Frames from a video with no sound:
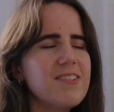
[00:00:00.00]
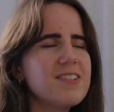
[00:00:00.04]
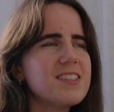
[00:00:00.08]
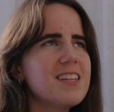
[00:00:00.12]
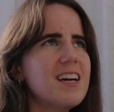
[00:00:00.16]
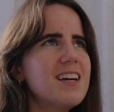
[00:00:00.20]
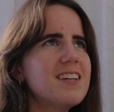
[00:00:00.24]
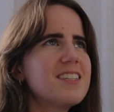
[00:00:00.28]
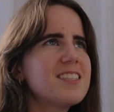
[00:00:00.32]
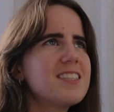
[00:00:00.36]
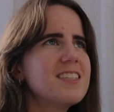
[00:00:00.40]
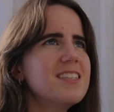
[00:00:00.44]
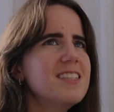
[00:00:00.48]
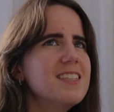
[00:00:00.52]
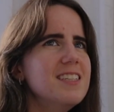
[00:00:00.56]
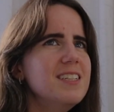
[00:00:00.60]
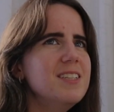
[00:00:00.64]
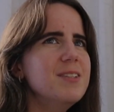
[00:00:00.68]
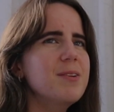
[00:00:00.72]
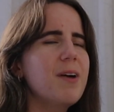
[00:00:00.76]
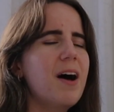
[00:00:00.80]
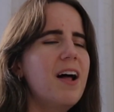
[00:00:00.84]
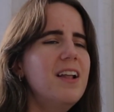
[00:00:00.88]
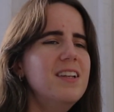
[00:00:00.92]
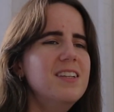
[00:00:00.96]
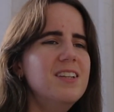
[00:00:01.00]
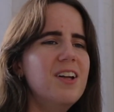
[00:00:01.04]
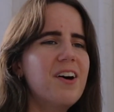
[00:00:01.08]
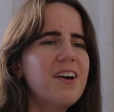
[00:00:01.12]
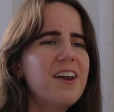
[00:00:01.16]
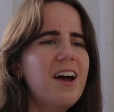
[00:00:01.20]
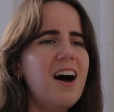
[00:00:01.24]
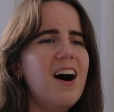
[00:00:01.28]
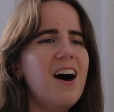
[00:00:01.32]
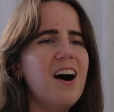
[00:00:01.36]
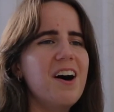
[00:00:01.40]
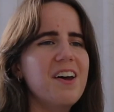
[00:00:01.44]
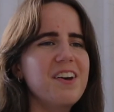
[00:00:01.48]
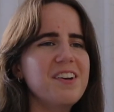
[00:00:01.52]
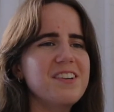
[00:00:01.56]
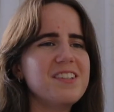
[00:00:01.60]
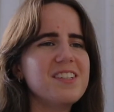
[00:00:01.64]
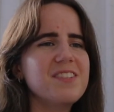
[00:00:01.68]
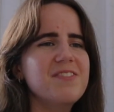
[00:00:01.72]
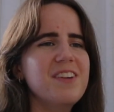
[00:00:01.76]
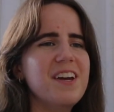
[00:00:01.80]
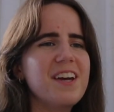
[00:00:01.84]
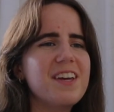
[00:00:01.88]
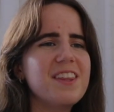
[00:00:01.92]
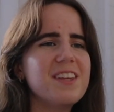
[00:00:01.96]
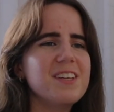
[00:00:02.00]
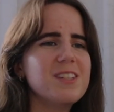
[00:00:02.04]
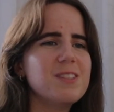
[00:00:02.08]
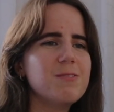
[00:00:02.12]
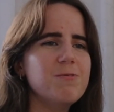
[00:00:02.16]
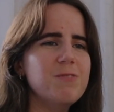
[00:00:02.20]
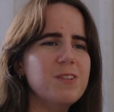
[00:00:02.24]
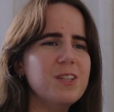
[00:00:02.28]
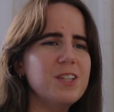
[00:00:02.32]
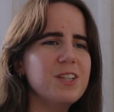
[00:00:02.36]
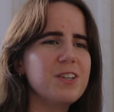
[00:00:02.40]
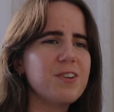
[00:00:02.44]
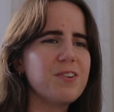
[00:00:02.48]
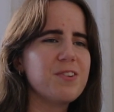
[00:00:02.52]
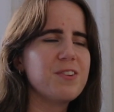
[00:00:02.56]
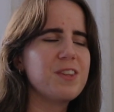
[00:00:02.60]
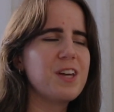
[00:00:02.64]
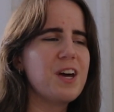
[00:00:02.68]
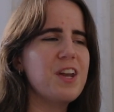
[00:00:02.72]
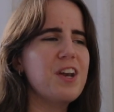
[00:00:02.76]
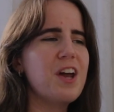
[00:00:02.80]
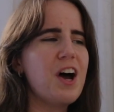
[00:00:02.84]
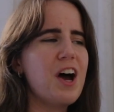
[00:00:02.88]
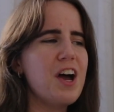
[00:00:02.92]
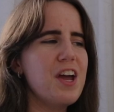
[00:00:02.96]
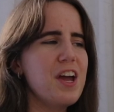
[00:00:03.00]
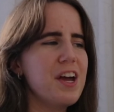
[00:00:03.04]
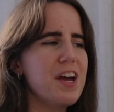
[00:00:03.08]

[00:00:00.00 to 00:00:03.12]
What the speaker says: was actually a lot harder to make this video than I